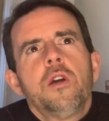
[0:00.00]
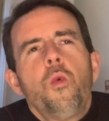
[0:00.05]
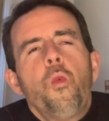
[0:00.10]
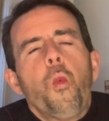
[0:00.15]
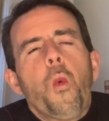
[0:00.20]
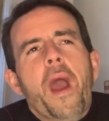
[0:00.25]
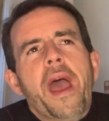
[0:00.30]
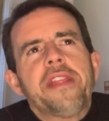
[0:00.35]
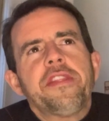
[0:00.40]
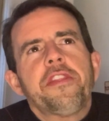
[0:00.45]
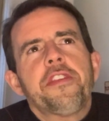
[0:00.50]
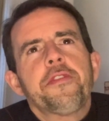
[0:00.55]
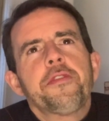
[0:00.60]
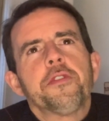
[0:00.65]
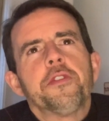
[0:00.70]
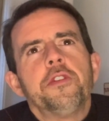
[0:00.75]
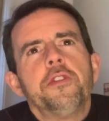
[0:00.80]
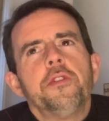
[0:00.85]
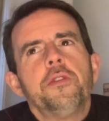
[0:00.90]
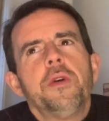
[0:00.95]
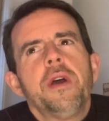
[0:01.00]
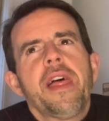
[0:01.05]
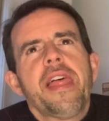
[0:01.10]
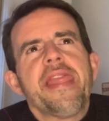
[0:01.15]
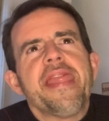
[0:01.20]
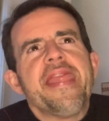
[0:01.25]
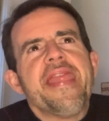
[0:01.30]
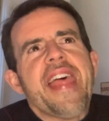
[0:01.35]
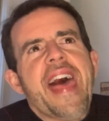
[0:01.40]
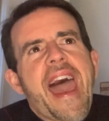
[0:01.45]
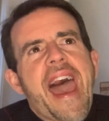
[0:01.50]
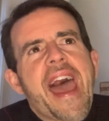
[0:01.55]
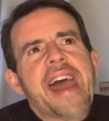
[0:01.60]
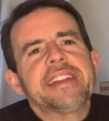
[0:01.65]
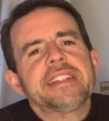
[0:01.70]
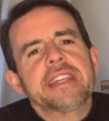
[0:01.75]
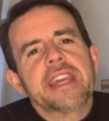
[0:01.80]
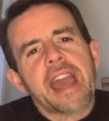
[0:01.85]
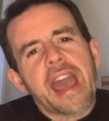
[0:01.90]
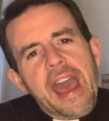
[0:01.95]
went through
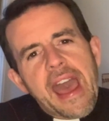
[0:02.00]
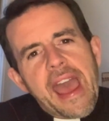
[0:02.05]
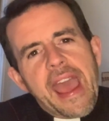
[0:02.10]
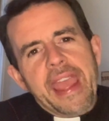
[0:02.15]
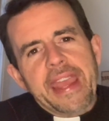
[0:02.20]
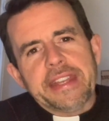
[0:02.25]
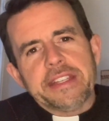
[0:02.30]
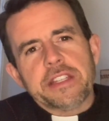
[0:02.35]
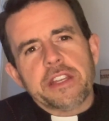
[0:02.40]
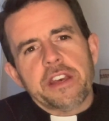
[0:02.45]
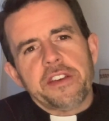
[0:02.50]
that kind